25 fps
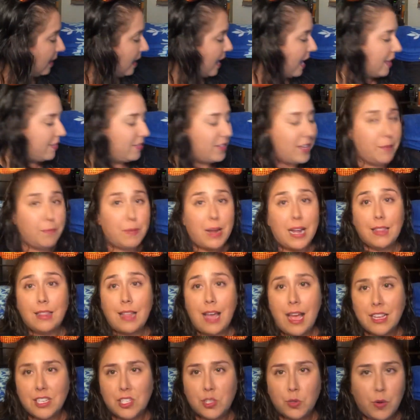and then my
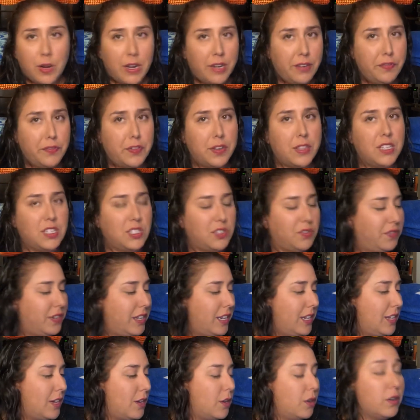last one for this
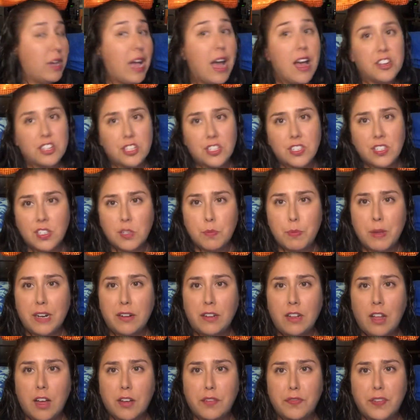video. Gosh, this has been a
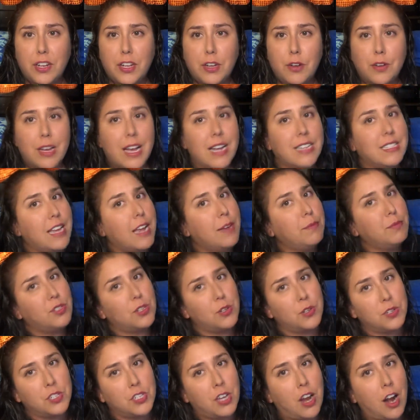long video, guys. I'm
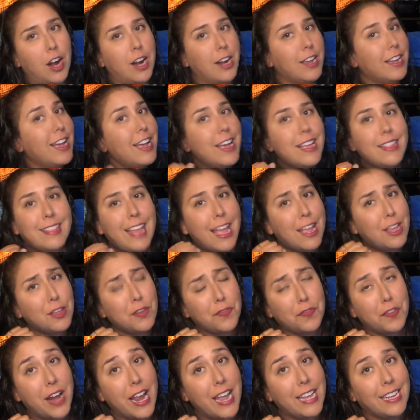so sorry. Thank you
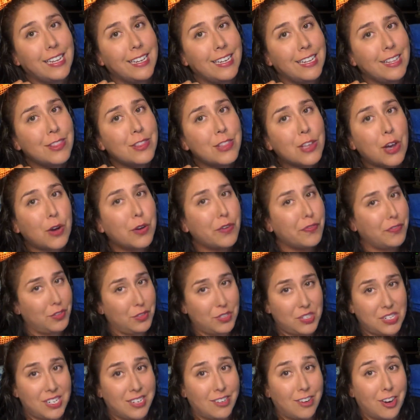for hanging in, though, if you
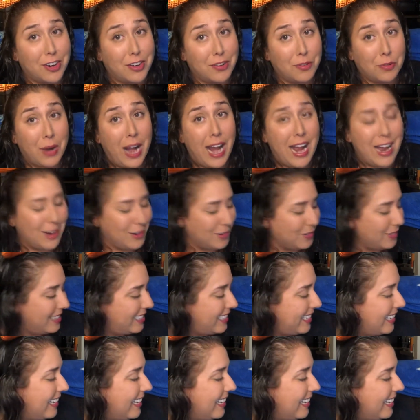still are around.